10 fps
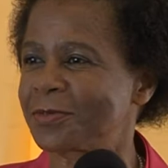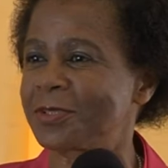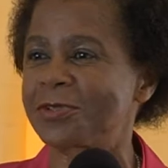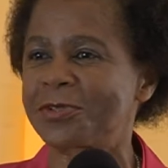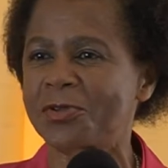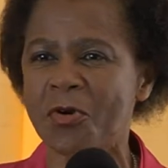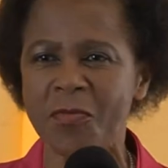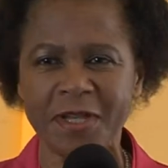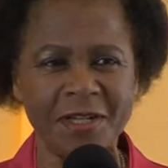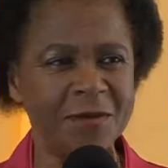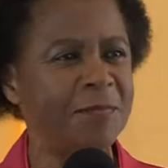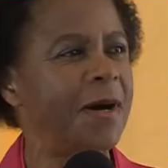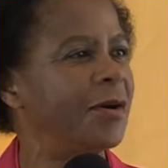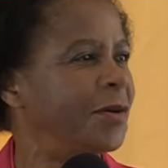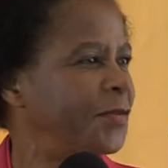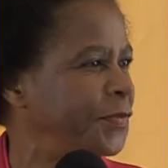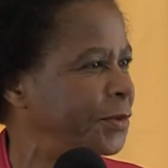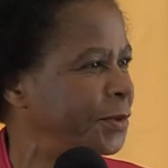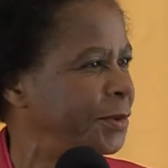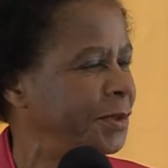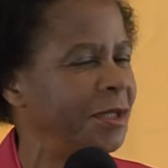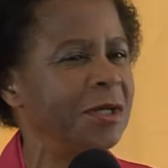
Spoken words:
with so many powerful,